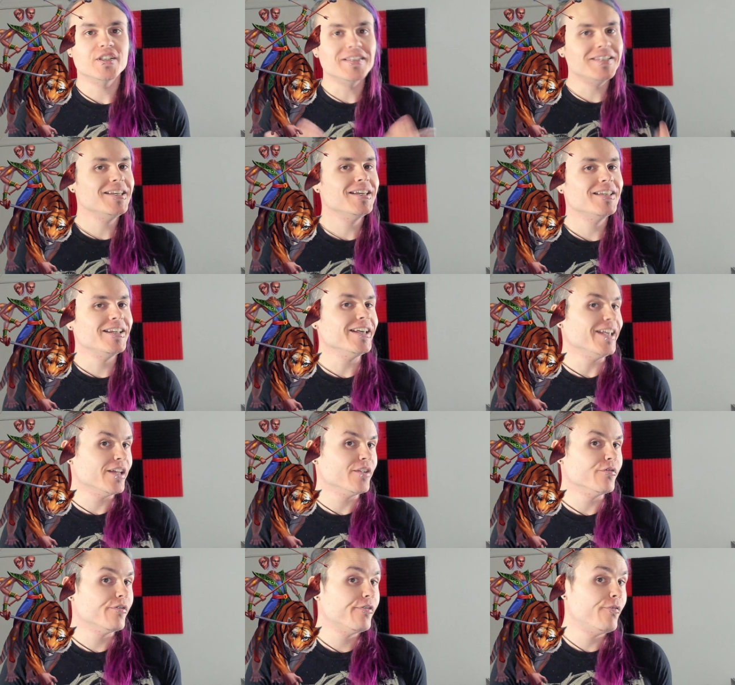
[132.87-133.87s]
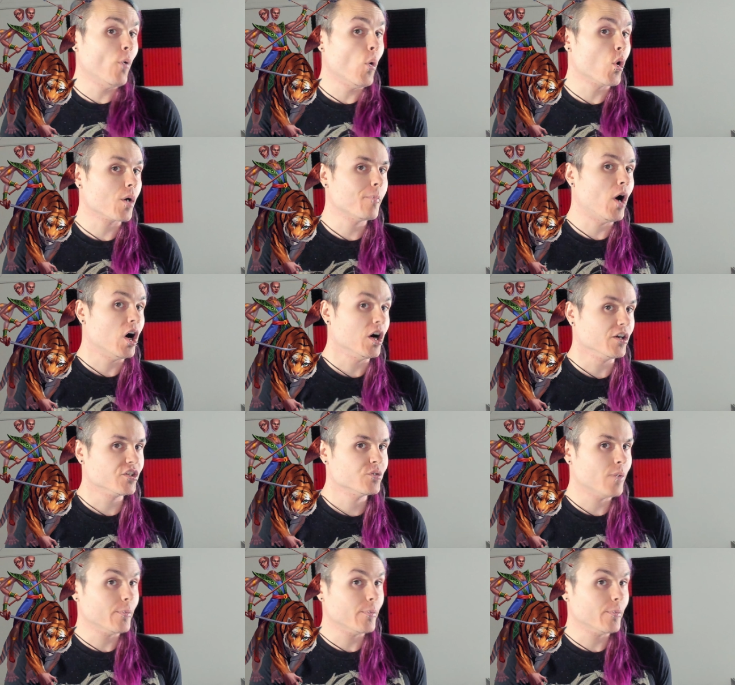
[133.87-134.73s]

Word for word: a deity in four parts,